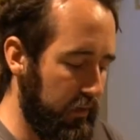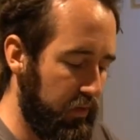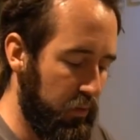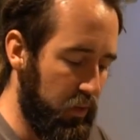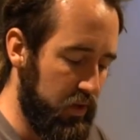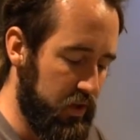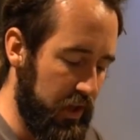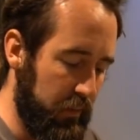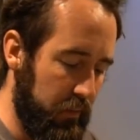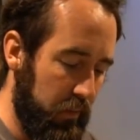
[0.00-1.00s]
of the wood
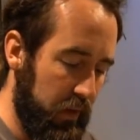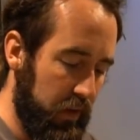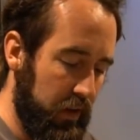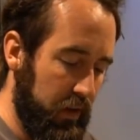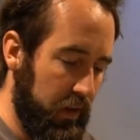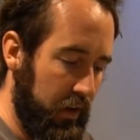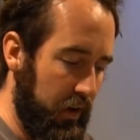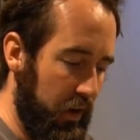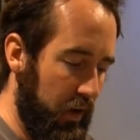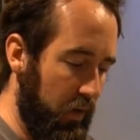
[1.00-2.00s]
chip,
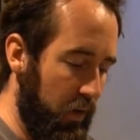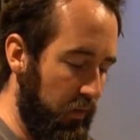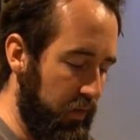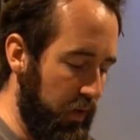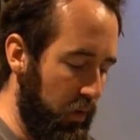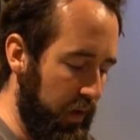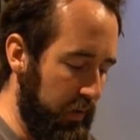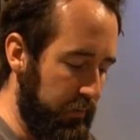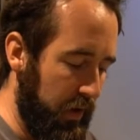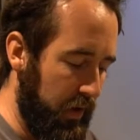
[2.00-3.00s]
of the
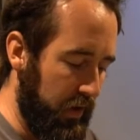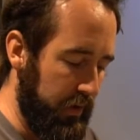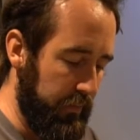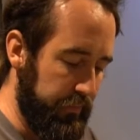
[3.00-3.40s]
orchid bark.